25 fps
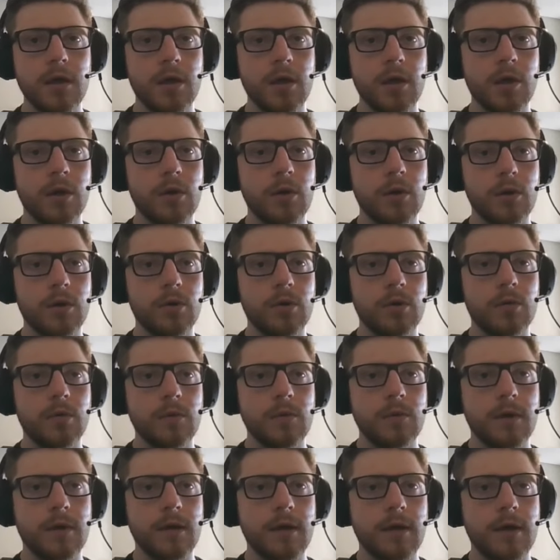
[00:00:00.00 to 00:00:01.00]

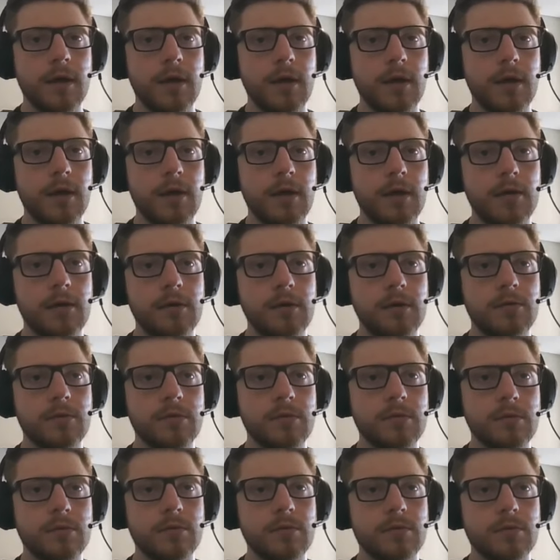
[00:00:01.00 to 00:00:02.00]
Okay,
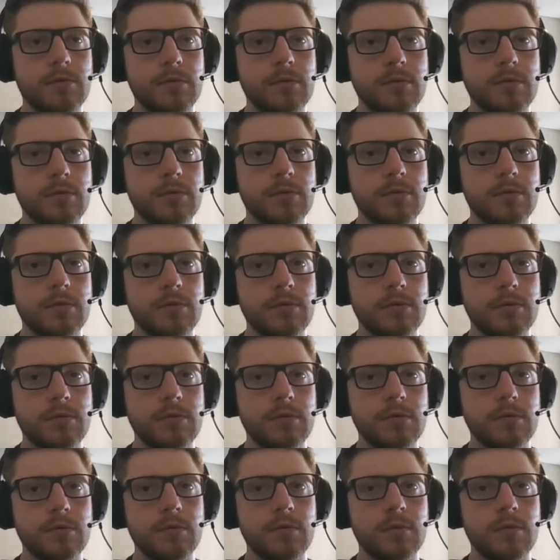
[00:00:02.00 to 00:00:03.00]

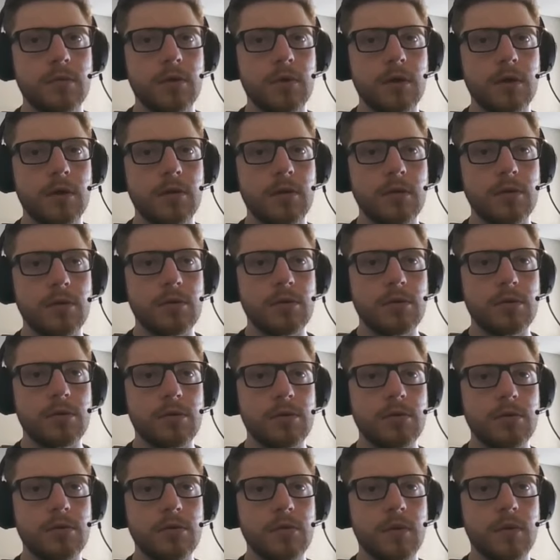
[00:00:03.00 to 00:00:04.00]
creating to
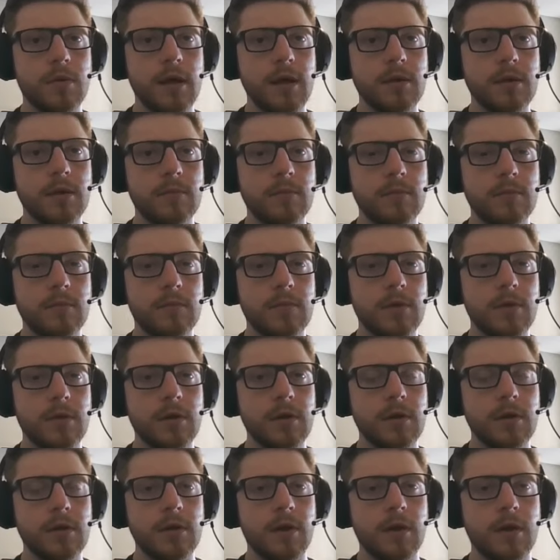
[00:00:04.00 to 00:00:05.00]
do item.
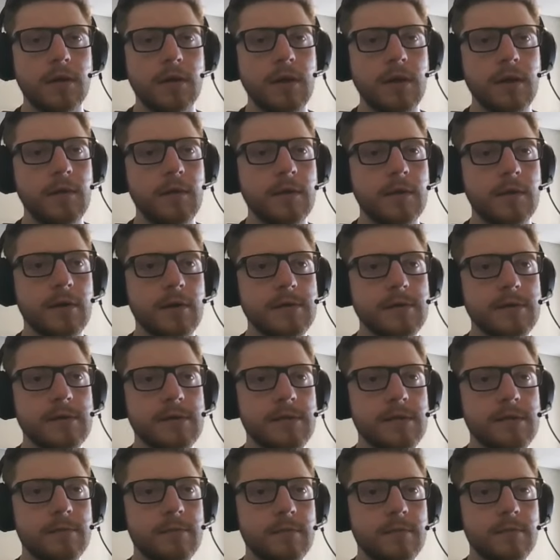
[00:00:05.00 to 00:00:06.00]
I think there's
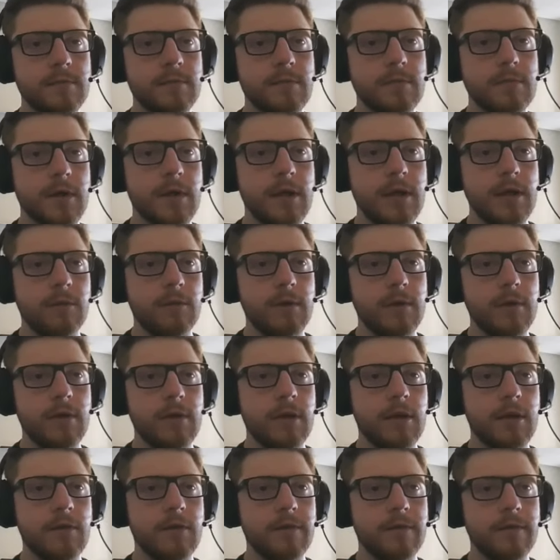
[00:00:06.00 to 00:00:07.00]
some. I think we
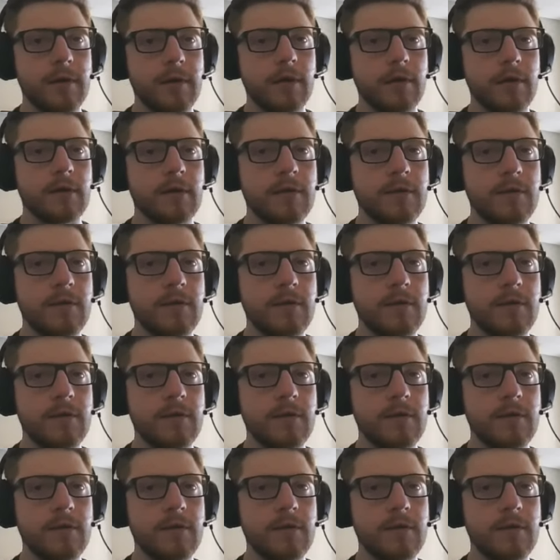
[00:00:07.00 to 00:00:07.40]
forgot some